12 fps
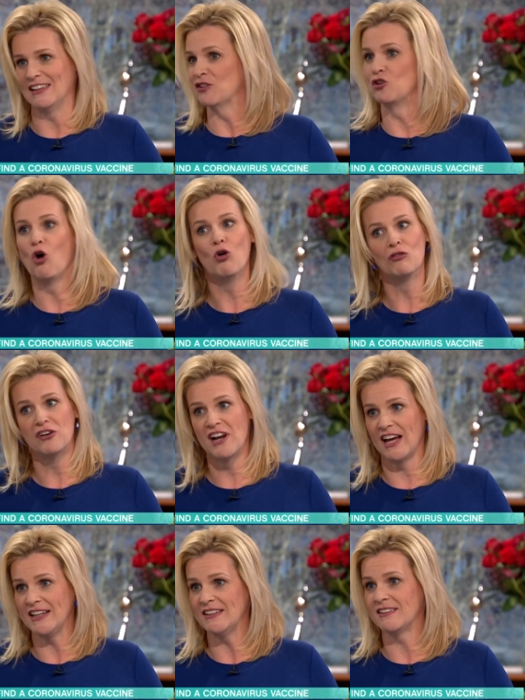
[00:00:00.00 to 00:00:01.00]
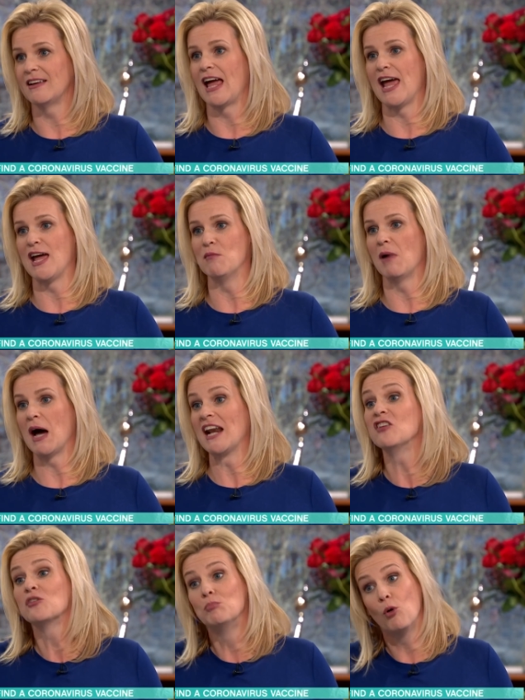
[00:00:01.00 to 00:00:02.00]
it's not overnight, um, and
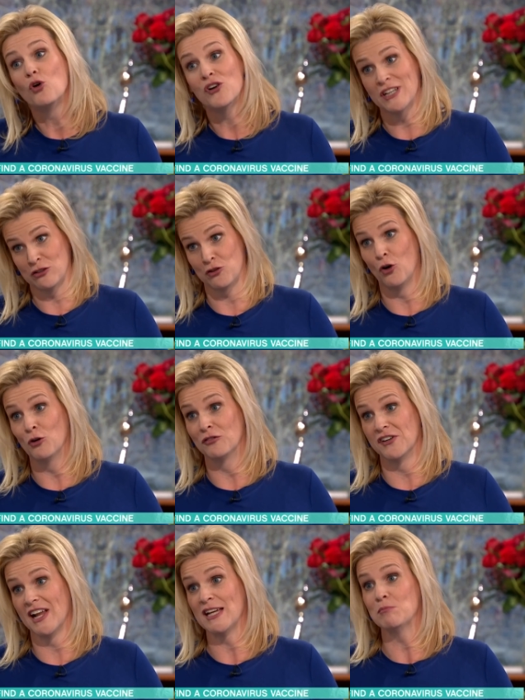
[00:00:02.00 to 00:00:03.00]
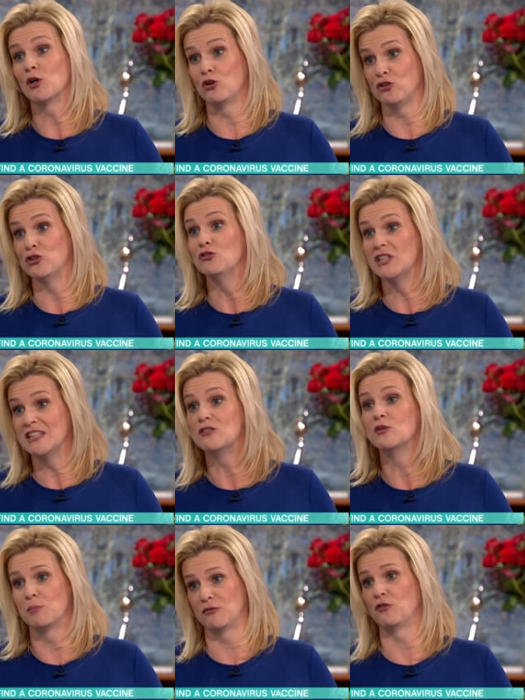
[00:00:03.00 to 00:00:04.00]
it's important it's not overnight because you need
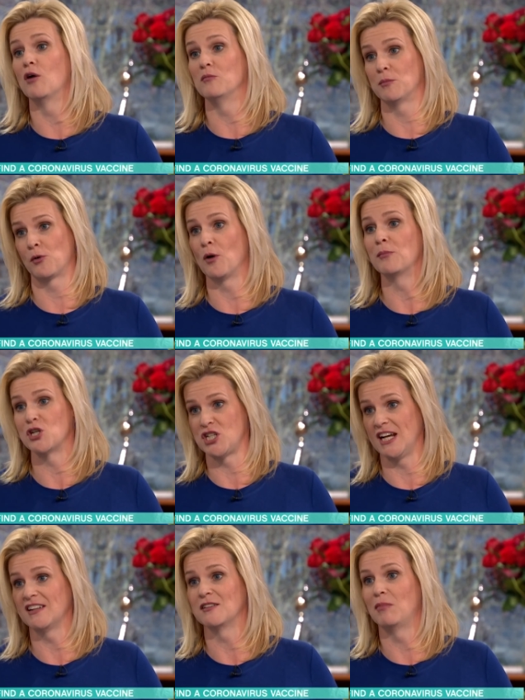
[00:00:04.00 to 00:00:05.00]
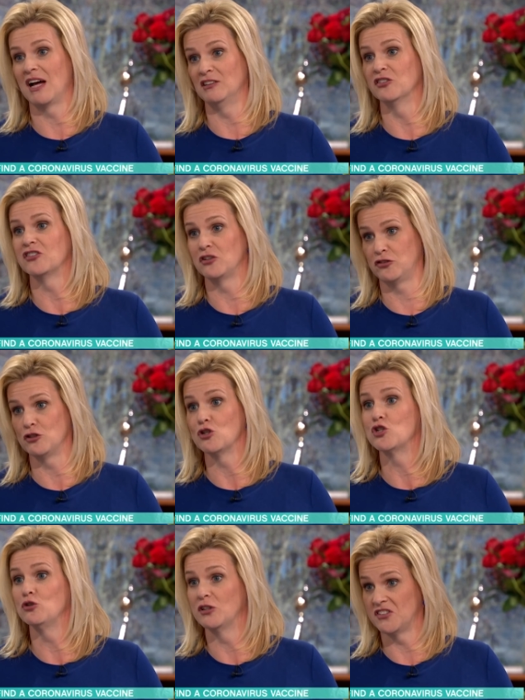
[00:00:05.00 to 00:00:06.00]
to perform the proper checks and balances to
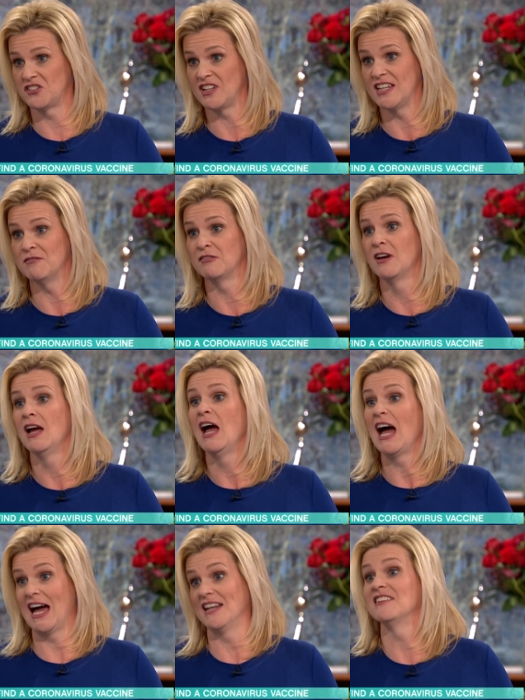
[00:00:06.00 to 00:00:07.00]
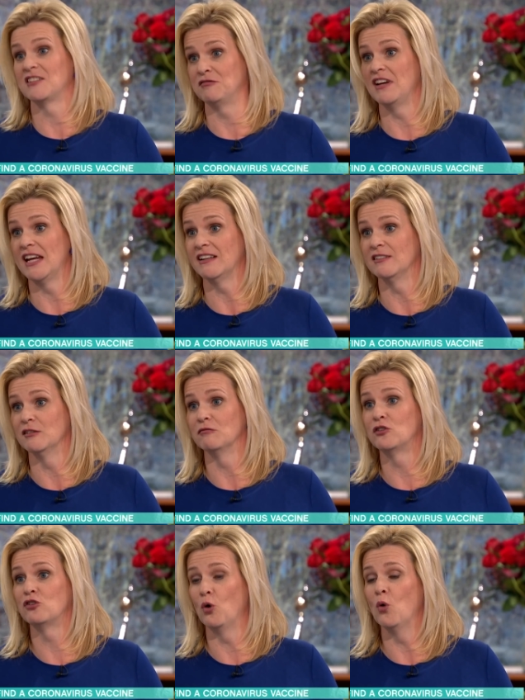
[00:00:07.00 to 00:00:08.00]
ensure it's safe and it's effective.
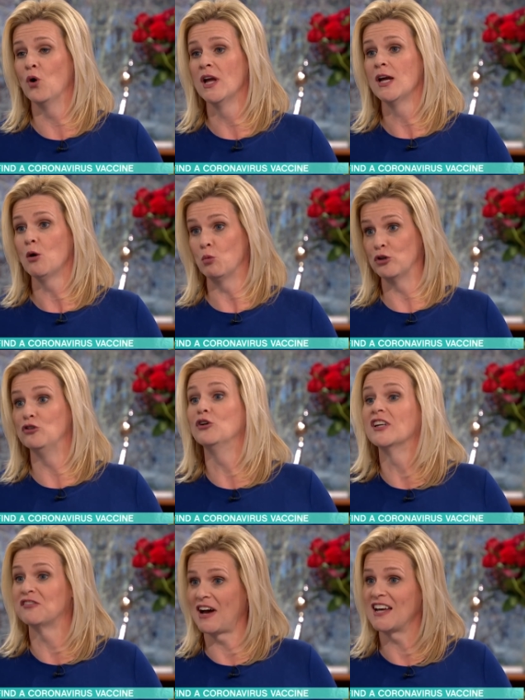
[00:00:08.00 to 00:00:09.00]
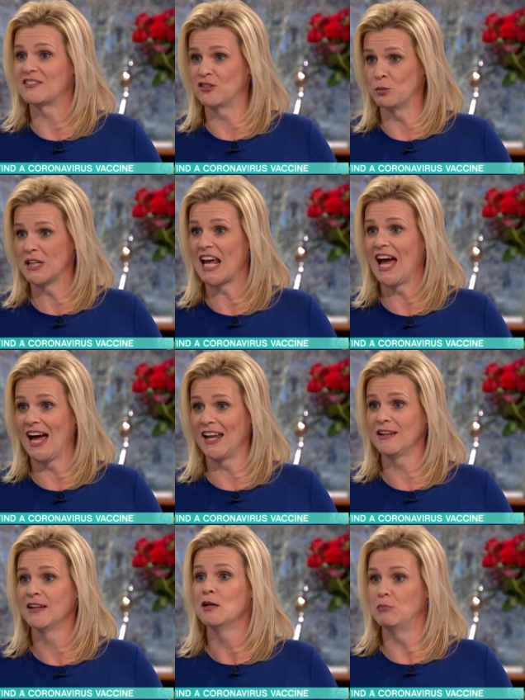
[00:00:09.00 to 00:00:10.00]
So we're doing as fast as we
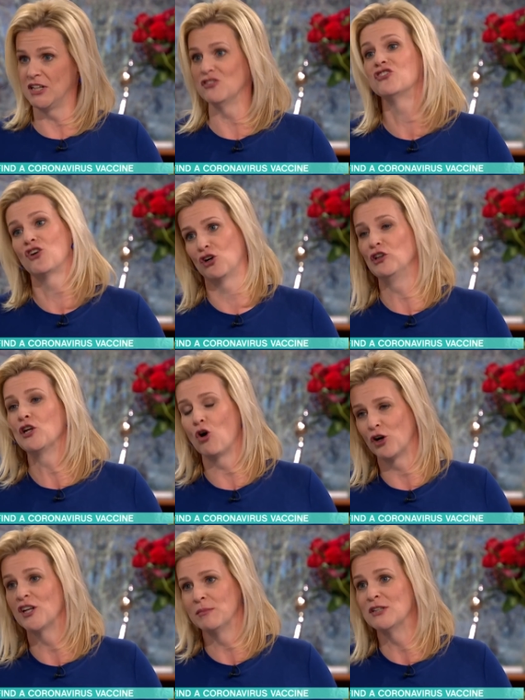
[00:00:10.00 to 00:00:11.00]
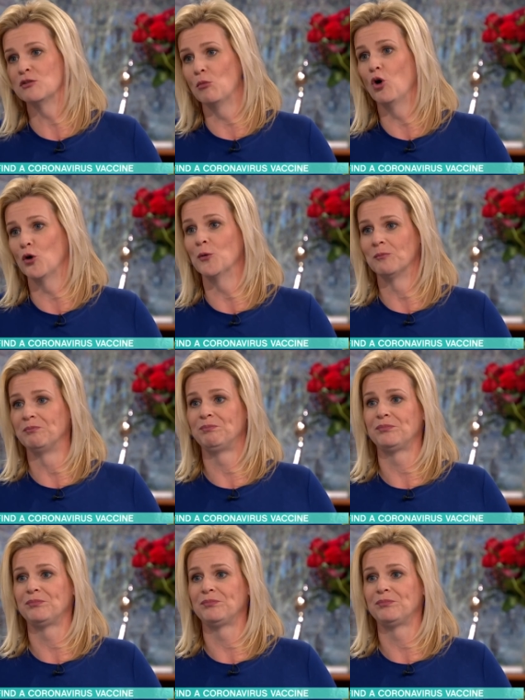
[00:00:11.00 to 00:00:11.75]
can, but it's certainly not going to be tomorrow. It has to be